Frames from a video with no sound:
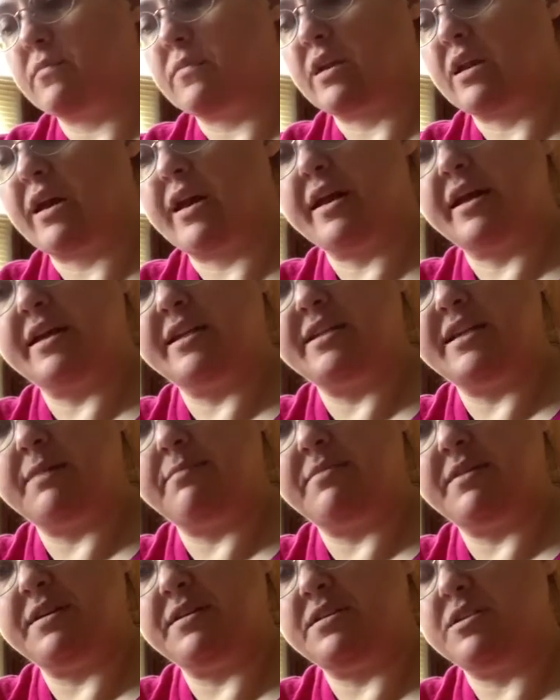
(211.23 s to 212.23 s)
I could tape
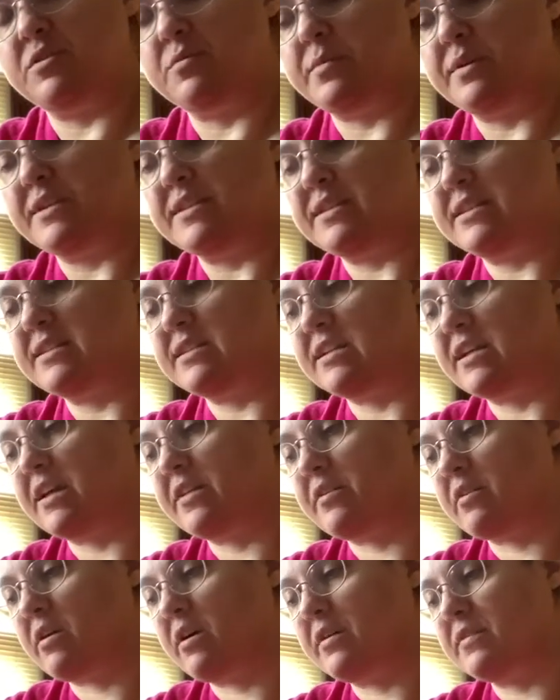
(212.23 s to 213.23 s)
these two pieces together
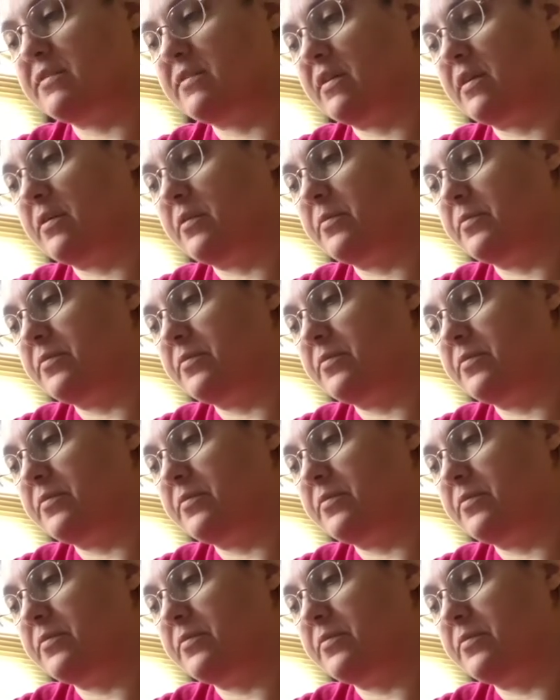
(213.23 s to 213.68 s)
also.